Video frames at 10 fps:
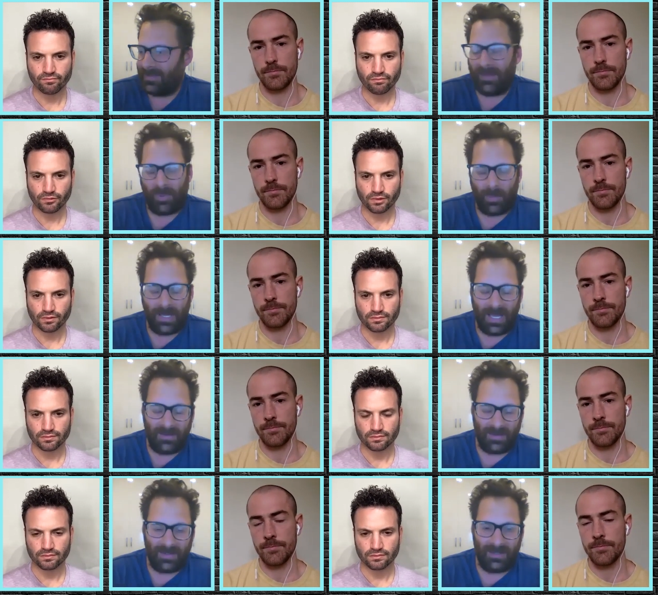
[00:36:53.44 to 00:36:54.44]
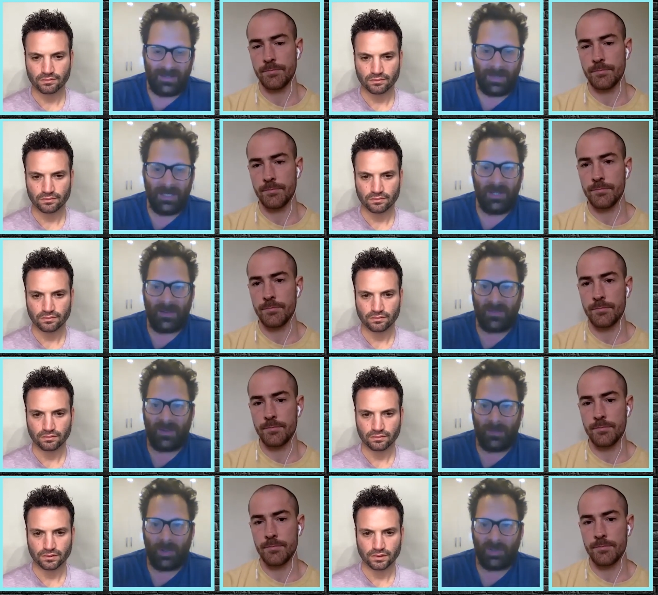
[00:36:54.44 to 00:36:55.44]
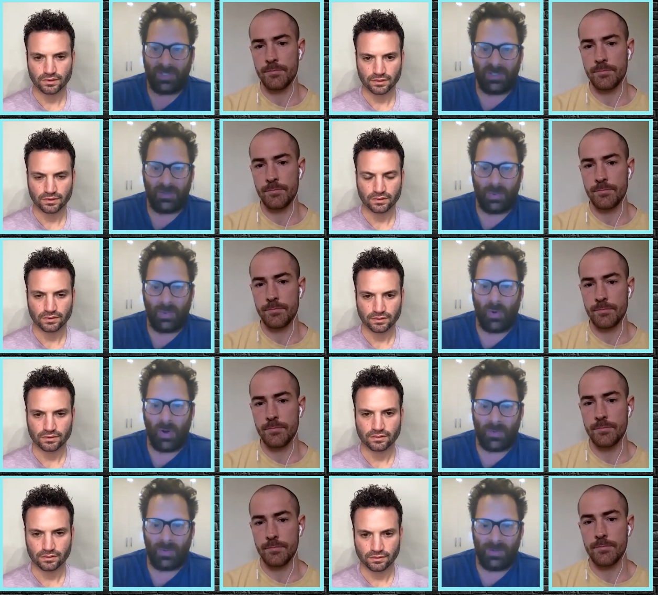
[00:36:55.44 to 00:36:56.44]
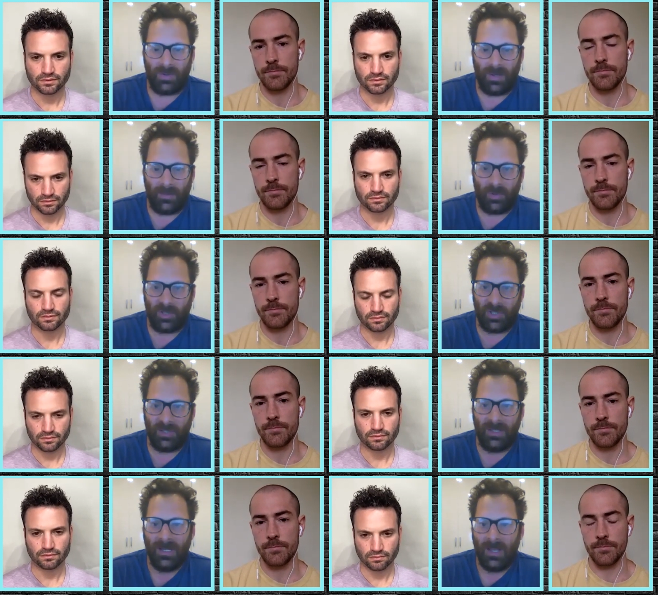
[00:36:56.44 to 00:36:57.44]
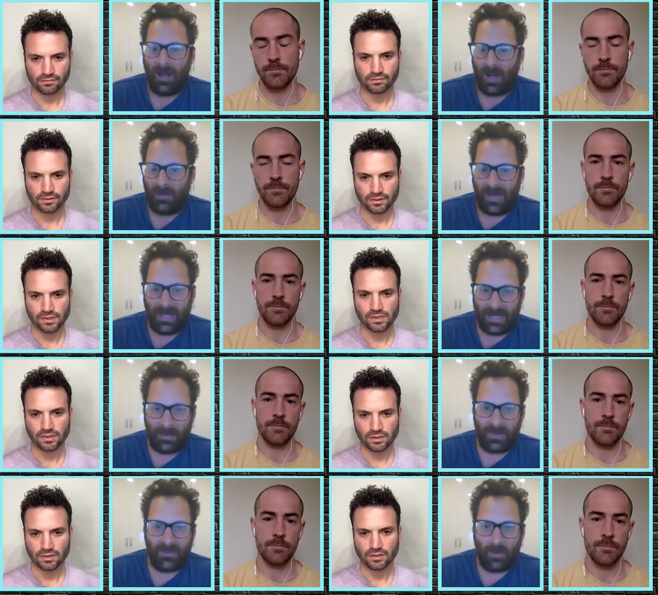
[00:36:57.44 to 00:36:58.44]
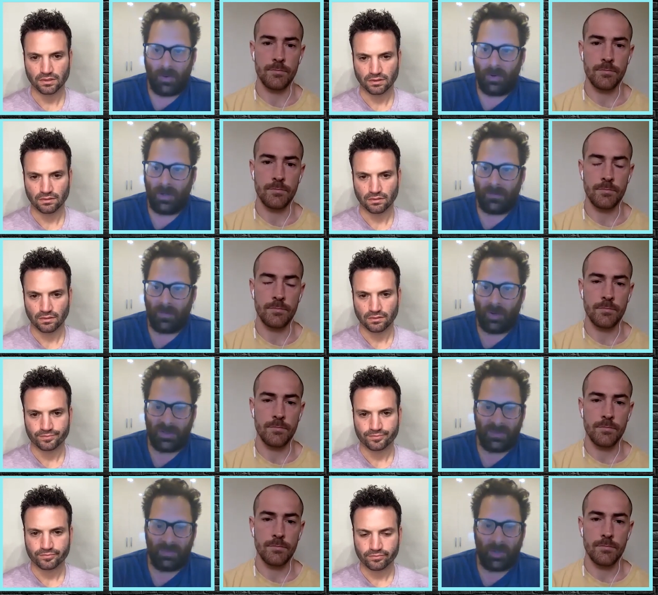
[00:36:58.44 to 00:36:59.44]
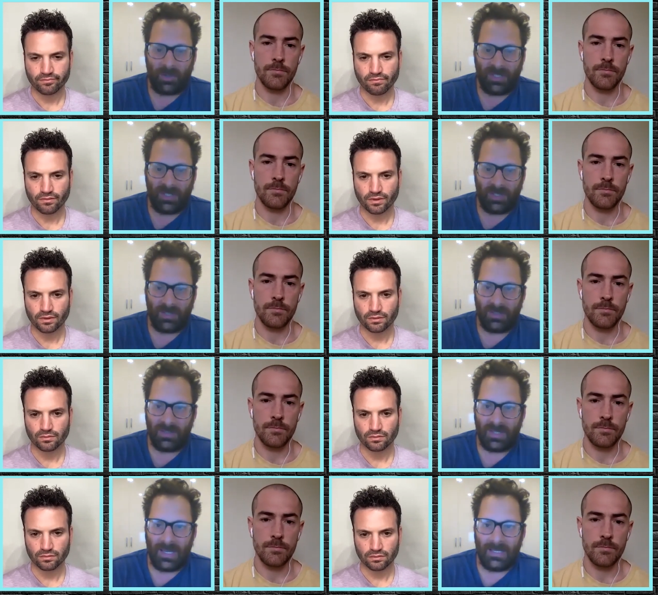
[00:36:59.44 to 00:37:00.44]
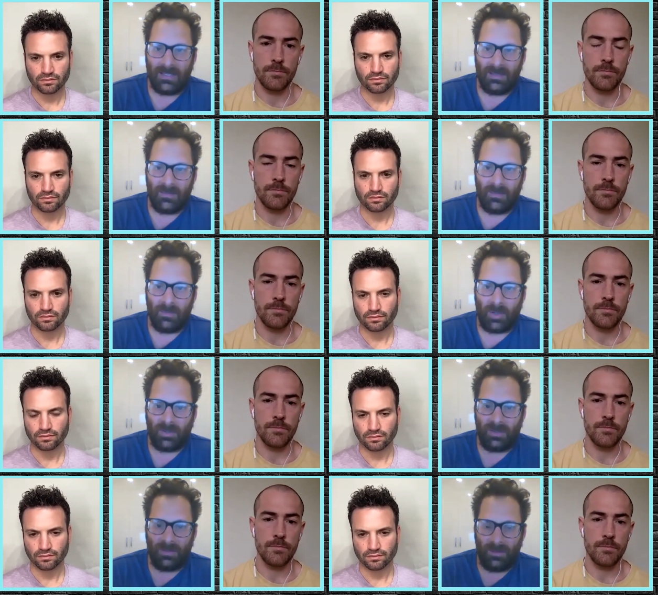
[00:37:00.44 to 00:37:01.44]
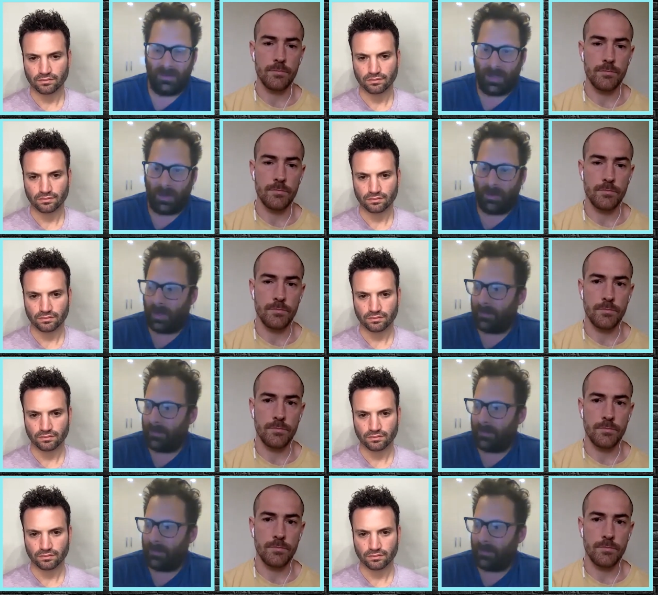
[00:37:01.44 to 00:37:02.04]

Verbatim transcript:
Speaker 1: They probably have an opinion. You have to find a politician who will work with you and push it. Mm-hmm. I've had that before. I've worked with politicians and you know,